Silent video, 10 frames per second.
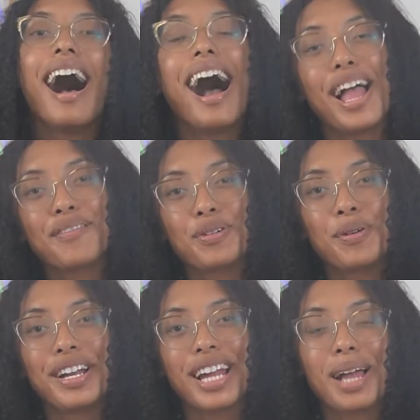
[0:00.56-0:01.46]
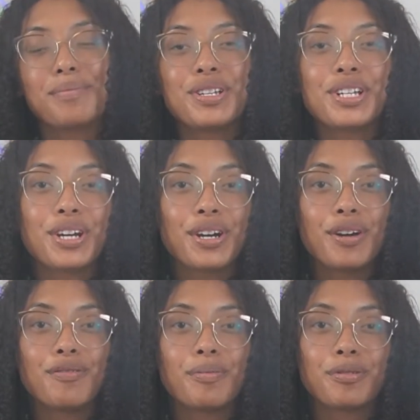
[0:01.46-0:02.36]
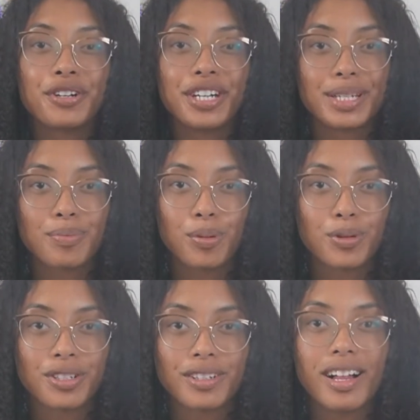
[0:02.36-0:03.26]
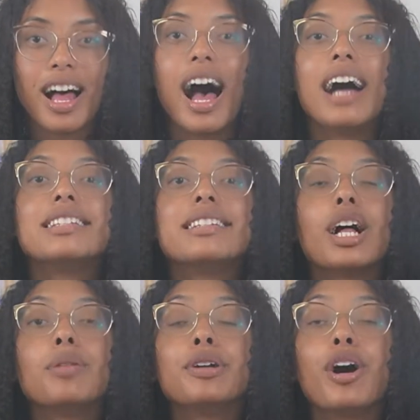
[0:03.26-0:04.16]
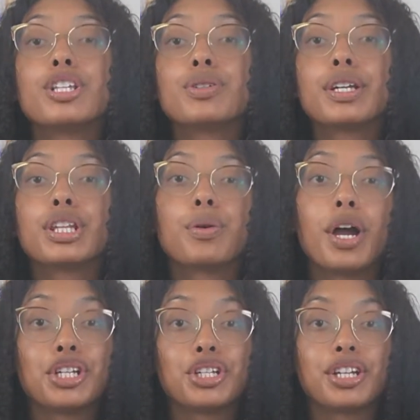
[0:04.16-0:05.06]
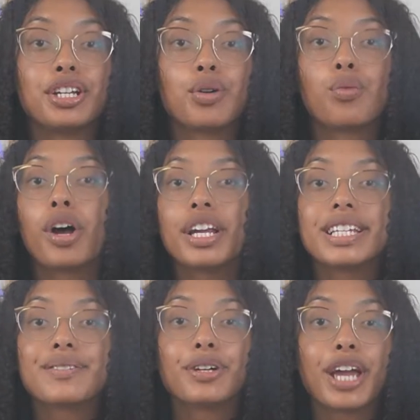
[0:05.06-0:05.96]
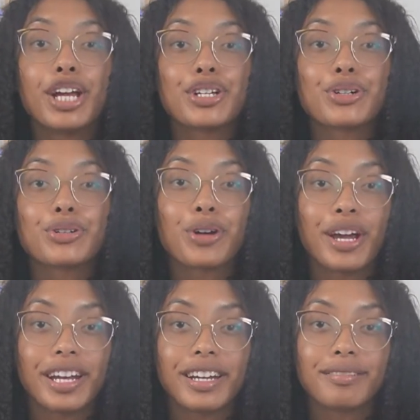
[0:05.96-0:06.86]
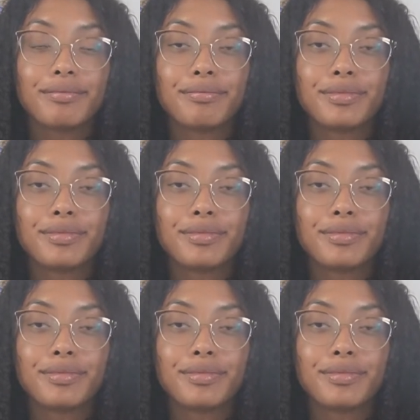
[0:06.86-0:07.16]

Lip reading: Hi everyone, I'm Shakira from Careers Portal, and today I'll be answering the question, what is vocational training?